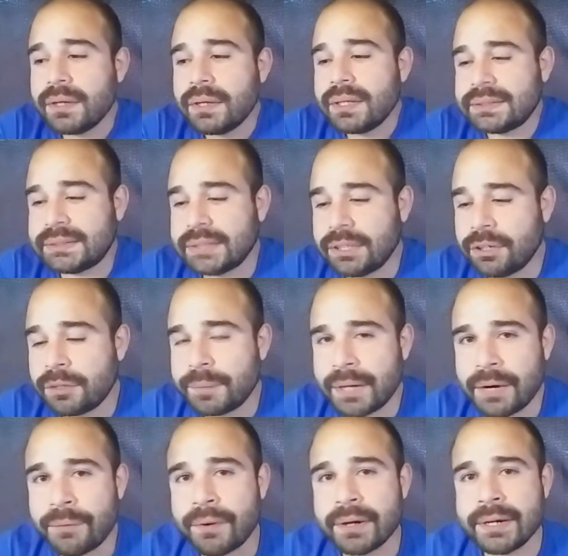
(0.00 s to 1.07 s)
So, but I
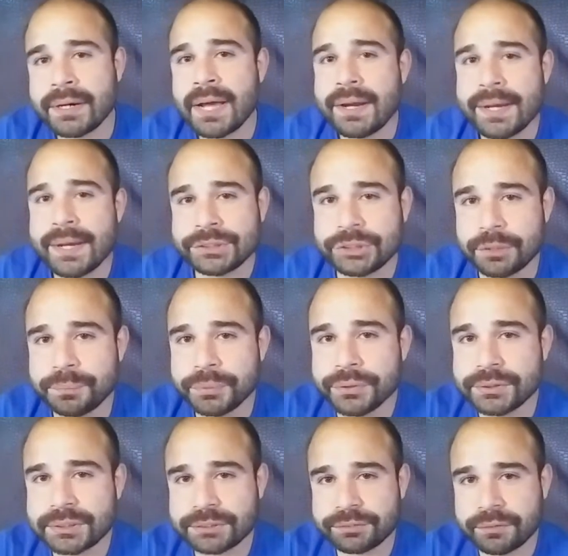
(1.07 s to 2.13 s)
wanted that extra
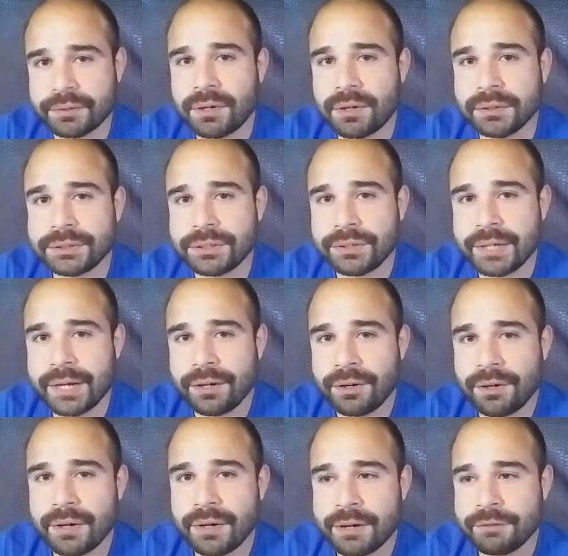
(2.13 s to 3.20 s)
boost from the
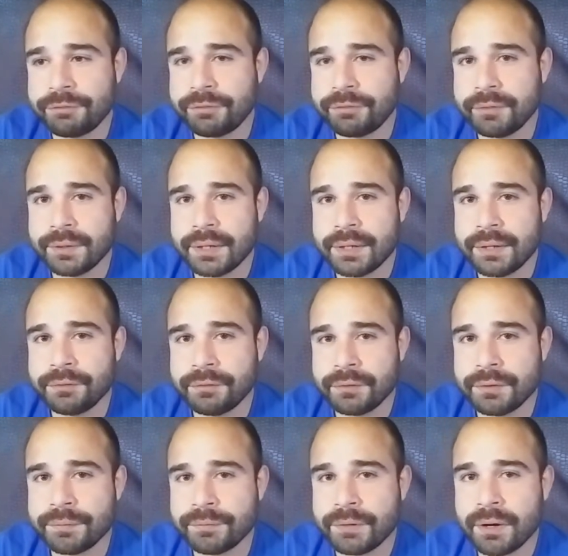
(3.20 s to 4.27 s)
alternator and from the
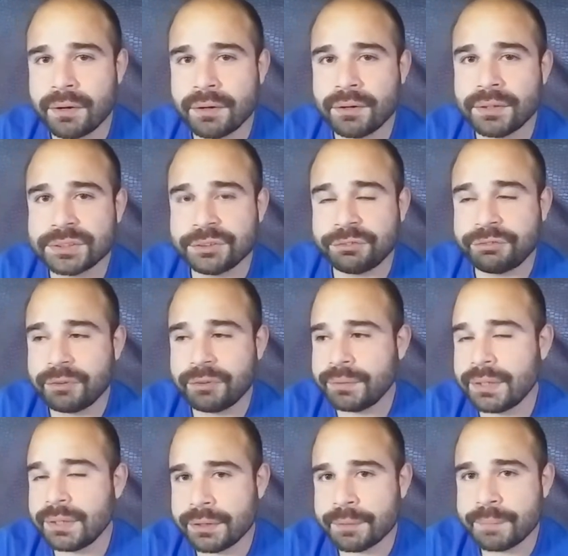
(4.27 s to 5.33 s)
and also from
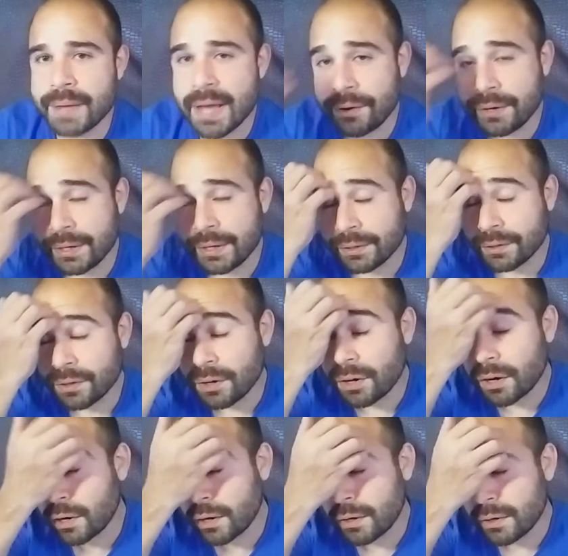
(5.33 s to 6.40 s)
the the battery of the
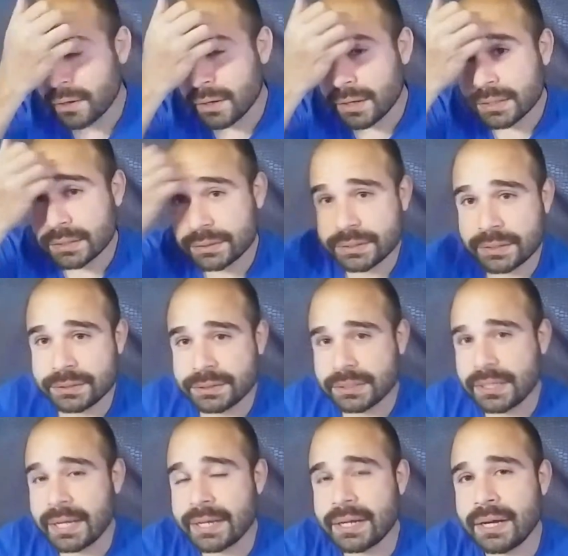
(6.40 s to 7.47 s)
car to, to
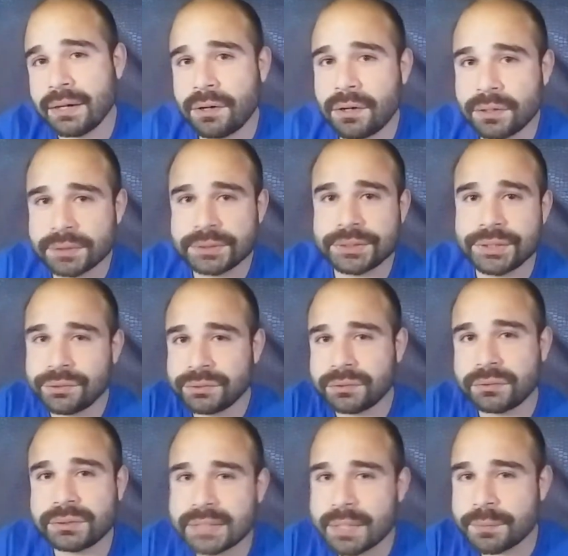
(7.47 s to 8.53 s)
like kind of also
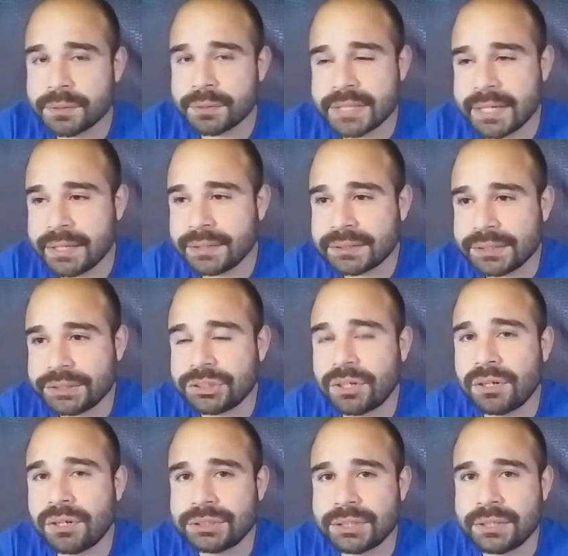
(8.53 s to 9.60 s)
simultaneously
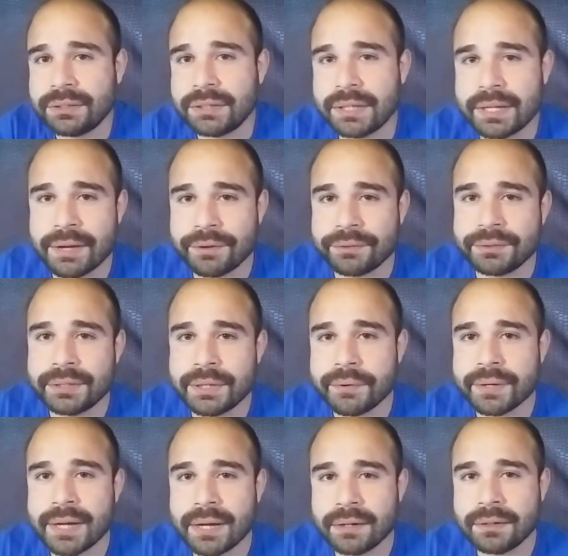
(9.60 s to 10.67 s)
charge it and they count they would
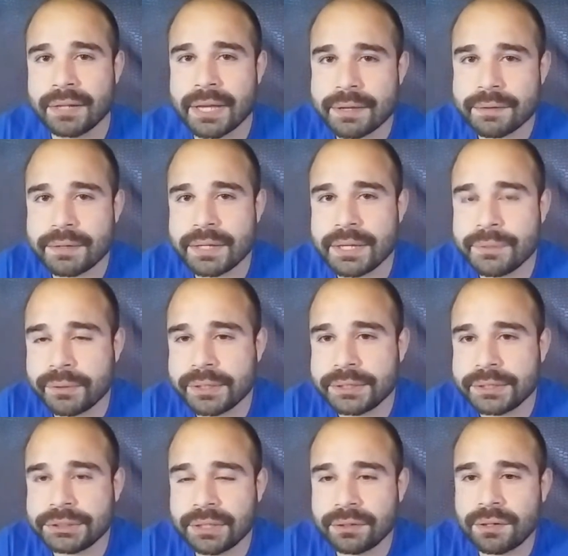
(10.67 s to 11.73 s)
kind of like equal
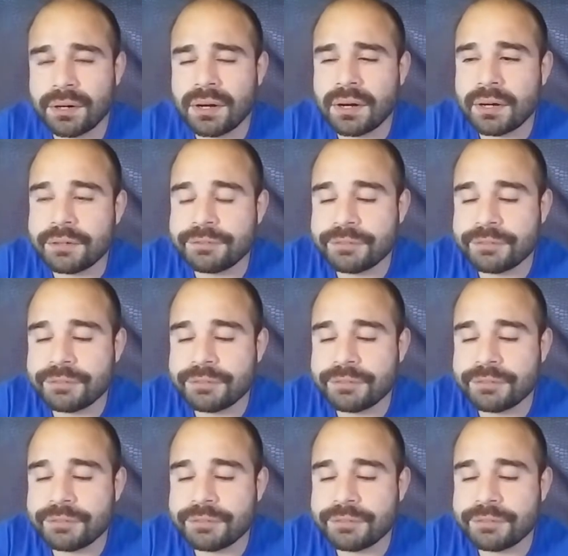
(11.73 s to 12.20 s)
each other off.